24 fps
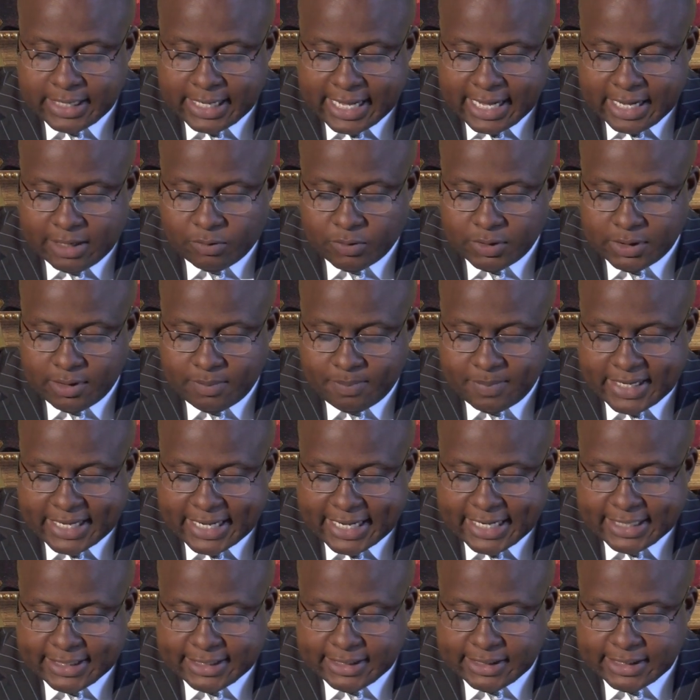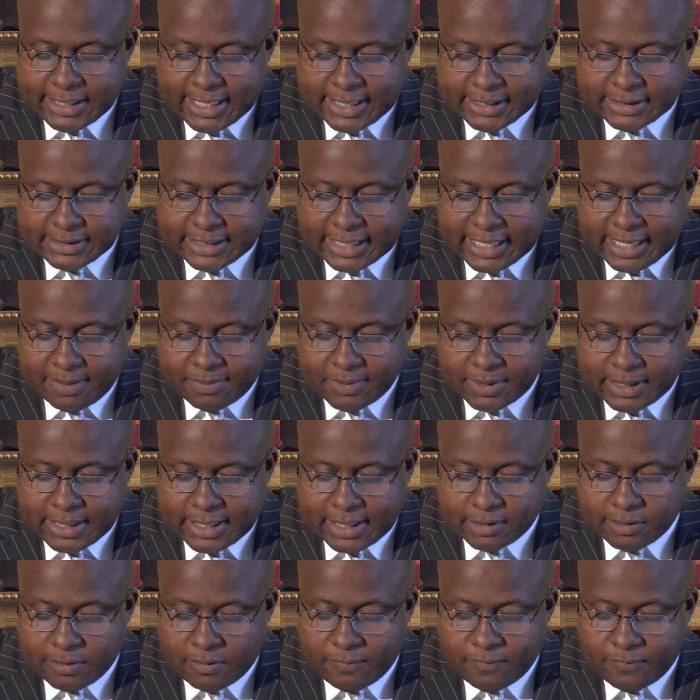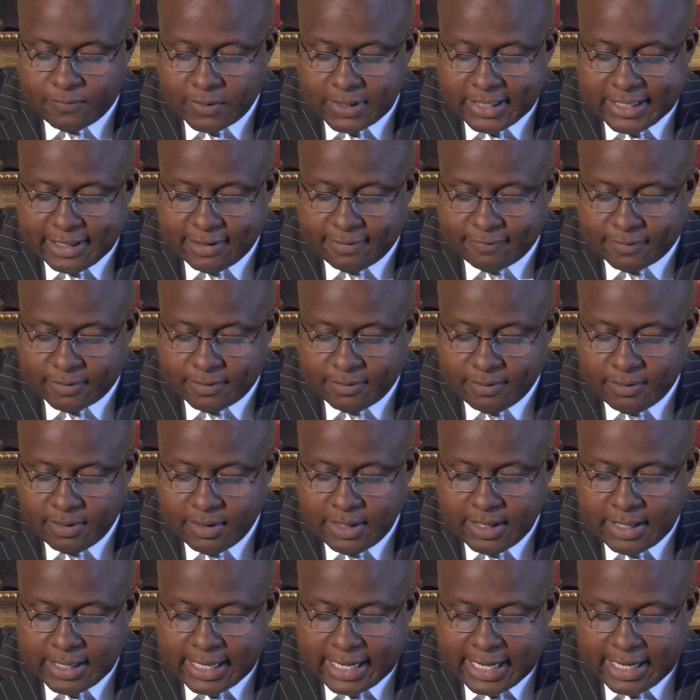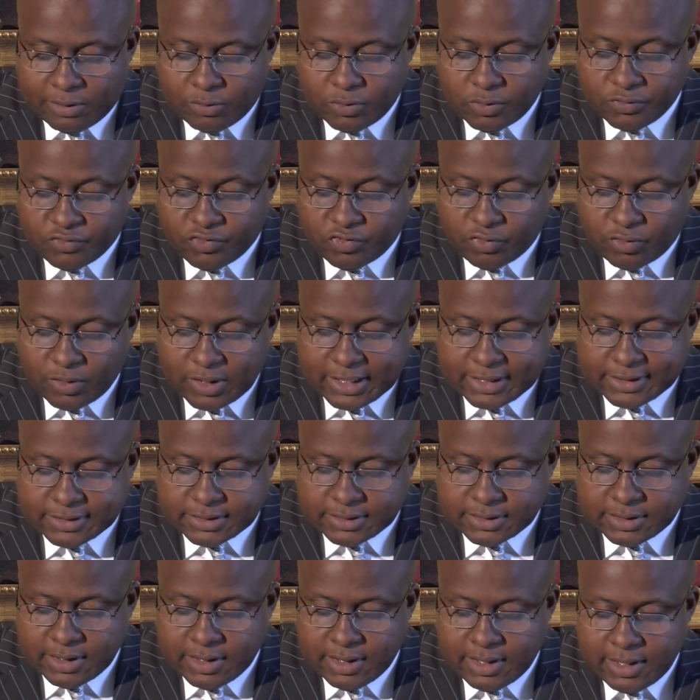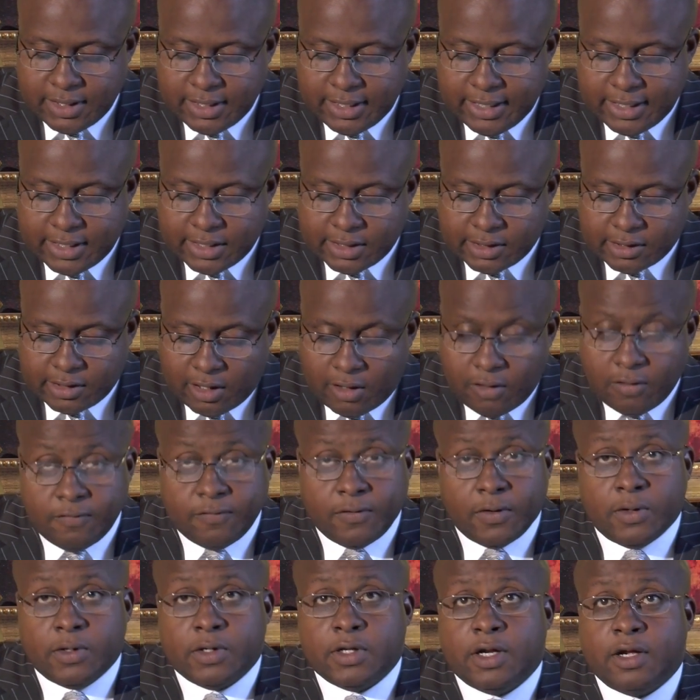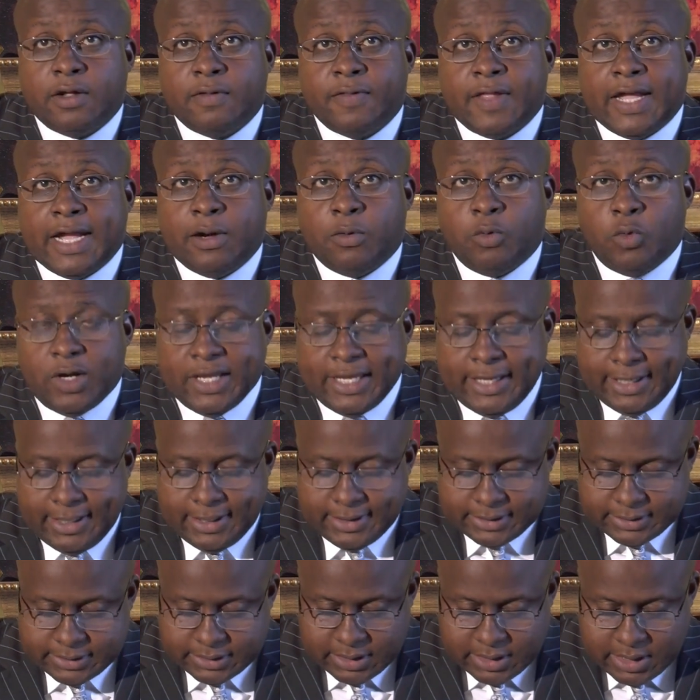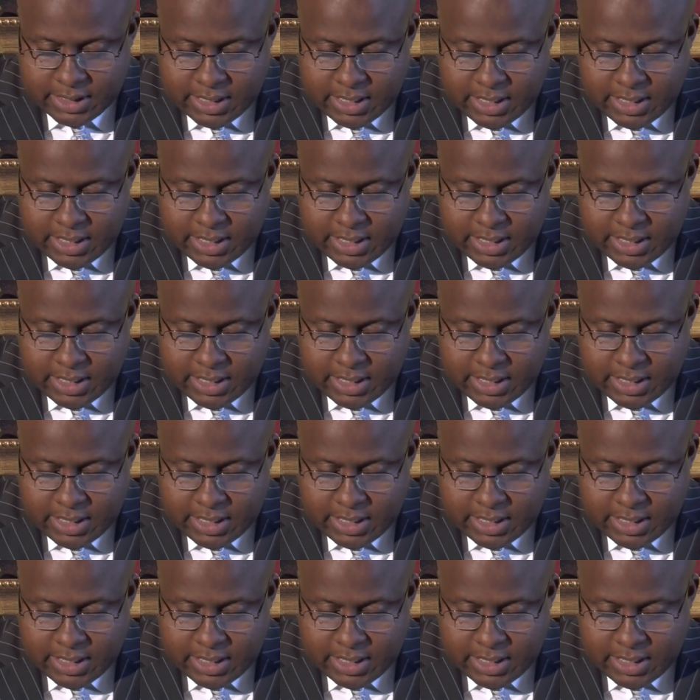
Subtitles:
I will abide in thy tabernacle forever. I will trust in the covert of thy wings."